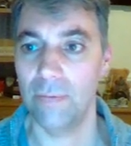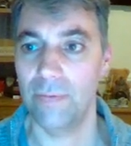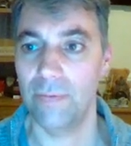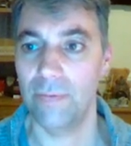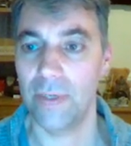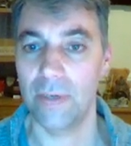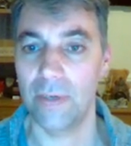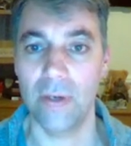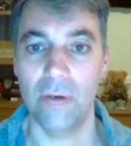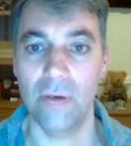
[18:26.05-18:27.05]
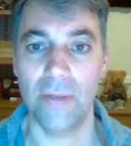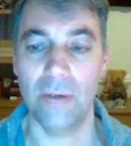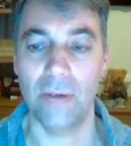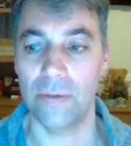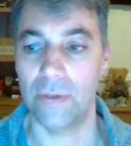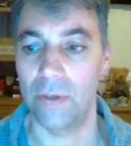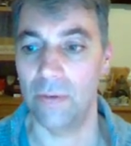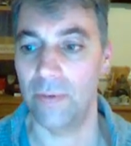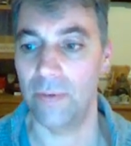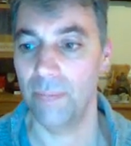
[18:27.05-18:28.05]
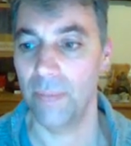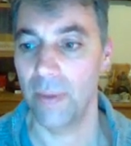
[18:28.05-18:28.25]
57,500 so far.